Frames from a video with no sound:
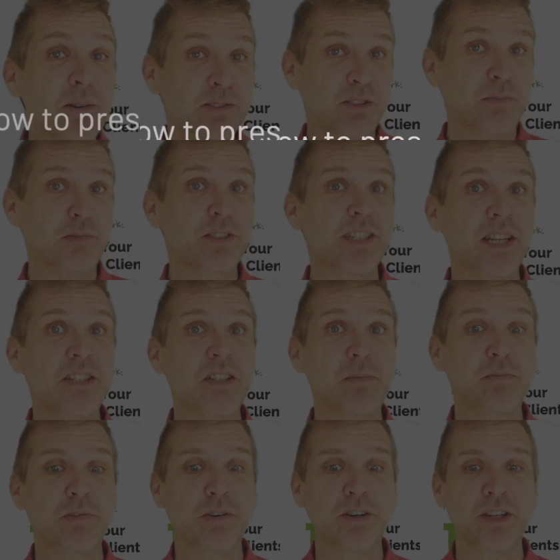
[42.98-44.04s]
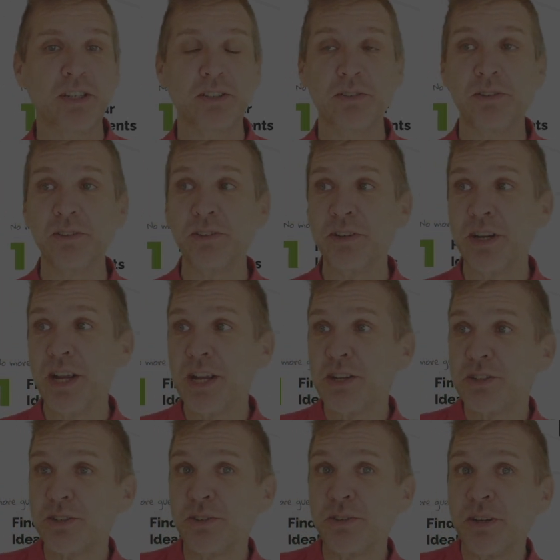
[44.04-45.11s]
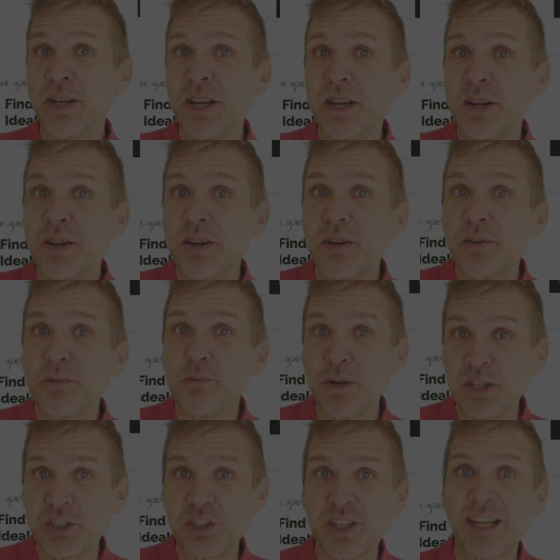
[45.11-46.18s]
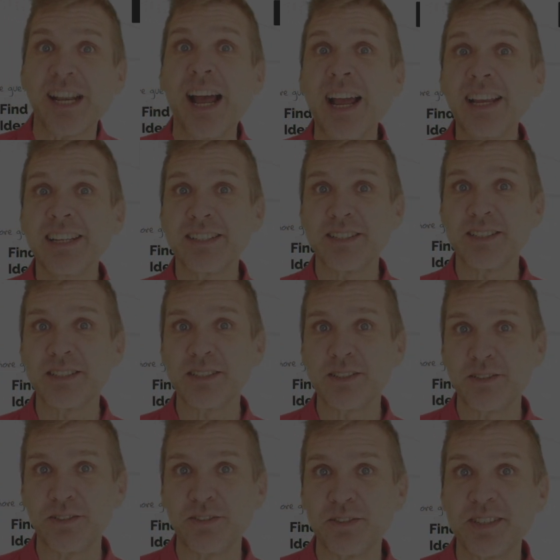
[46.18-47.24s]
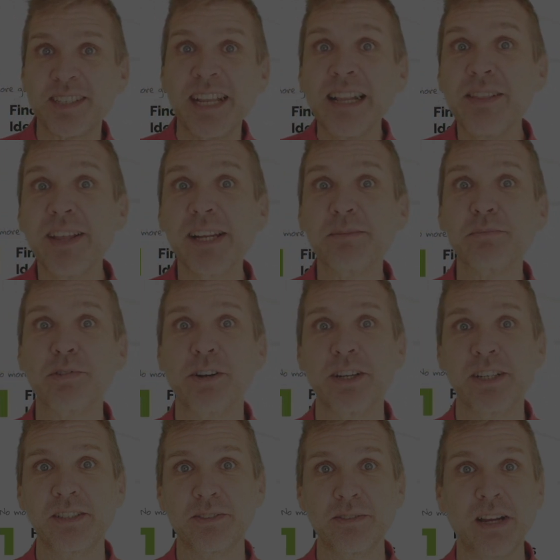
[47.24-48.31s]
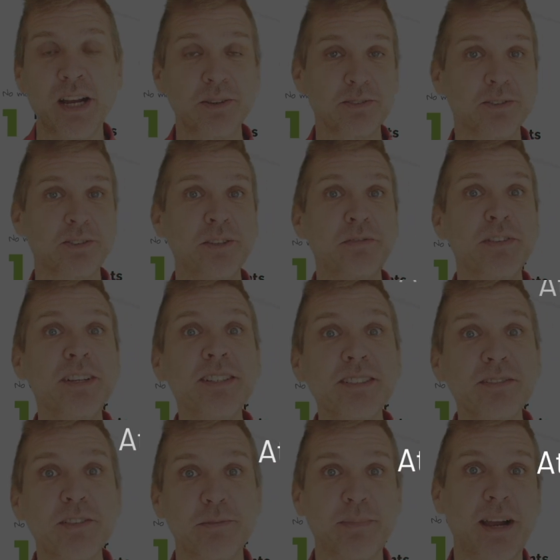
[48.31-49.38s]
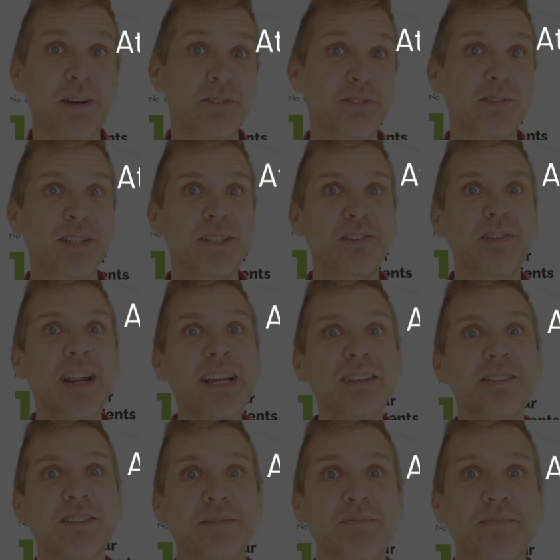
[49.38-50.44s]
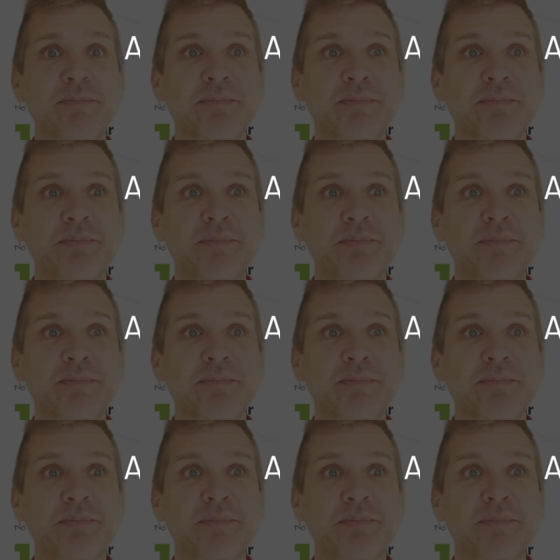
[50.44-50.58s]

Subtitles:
to present your product or to which clients to sell that product to, how to convince them, how to attract them.